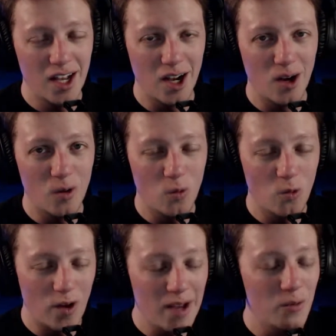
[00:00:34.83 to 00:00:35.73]

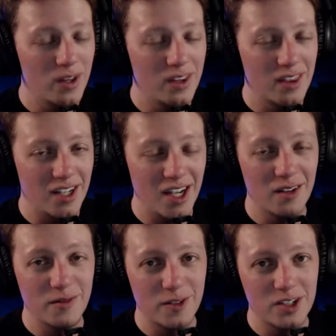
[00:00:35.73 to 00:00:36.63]
right when the
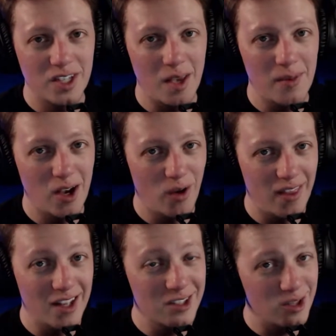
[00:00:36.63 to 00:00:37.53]
gun first came out,
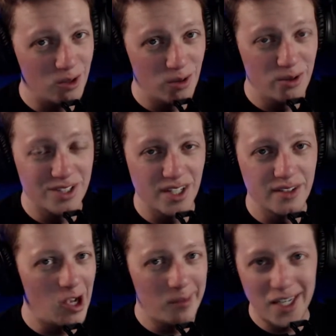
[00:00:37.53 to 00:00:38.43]
and that's the
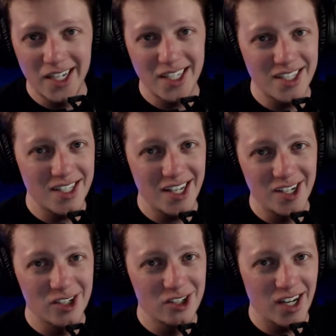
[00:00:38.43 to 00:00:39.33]
Groza. Now, I'm not going to sit
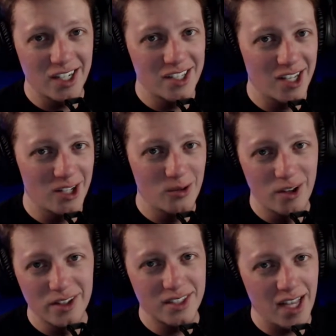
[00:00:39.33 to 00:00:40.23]
here and try to tell you
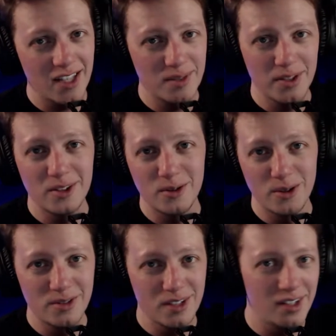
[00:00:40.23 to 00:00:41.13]
all the stats about the
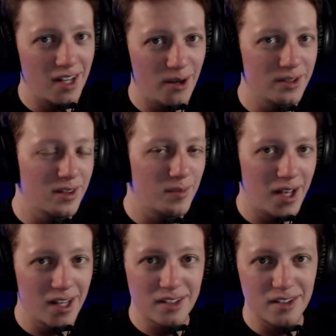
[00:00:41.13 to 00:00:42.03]
Groza and how it's the
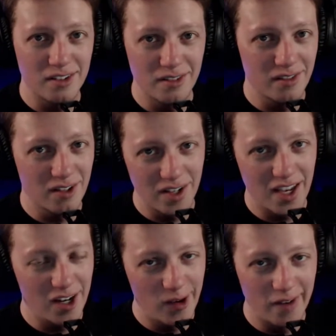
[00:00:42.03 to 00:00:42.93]
best and
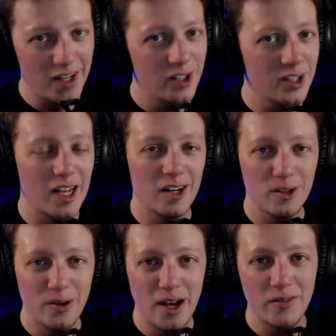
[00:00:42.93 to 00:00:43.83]
every other kind of
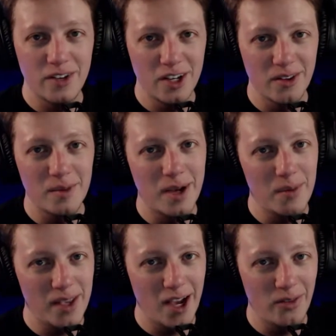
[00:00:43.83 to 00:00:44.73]
loadout video that
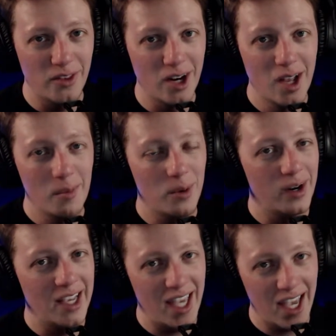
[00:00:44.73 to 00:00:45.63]
might be out there. But
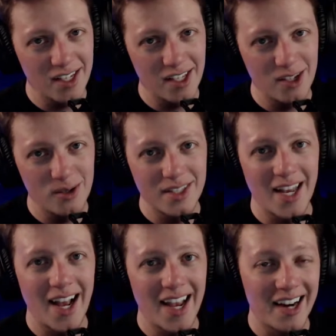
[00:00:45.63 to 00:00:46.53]
what I can tell you is
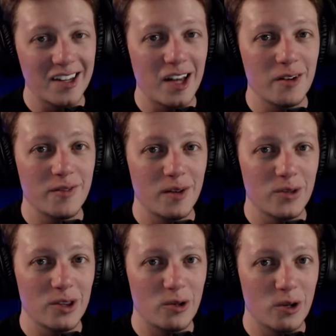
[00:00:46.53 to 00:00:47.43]
that I had a lot of fun
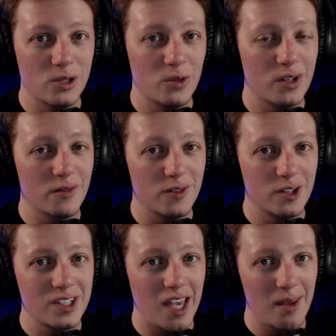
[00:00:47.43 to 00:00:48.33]
with the Groza when it
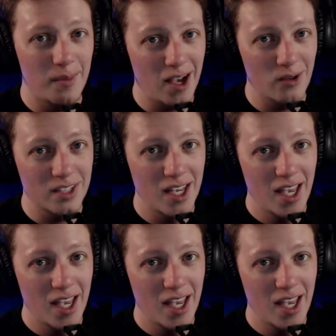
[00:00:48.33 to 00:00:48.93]
first came out,